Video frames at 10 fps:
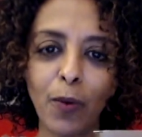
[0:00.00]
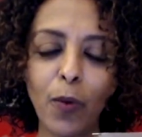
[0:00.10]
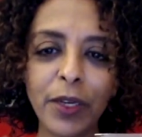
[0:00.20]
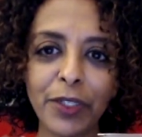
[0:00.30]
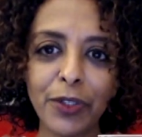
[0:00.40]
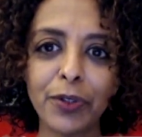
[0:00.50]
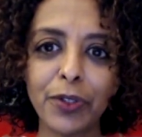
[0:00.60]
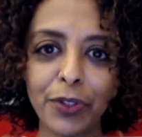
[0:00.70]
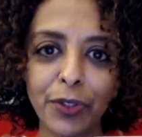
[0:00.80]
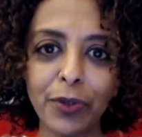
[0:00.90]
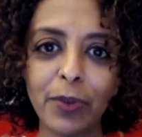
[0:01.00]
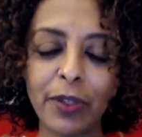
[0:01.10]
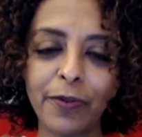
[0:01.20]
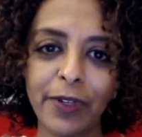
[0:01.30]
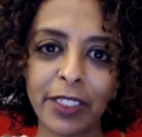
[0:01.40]
what you could do with
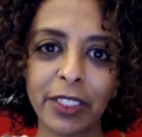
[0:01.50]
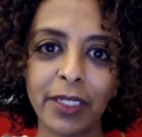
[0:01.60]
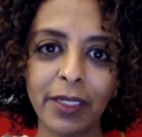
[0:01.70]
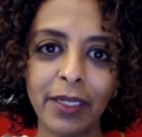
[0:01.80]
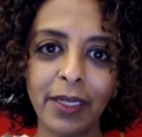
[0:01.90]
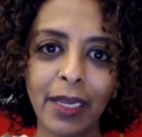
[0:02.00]
fiction,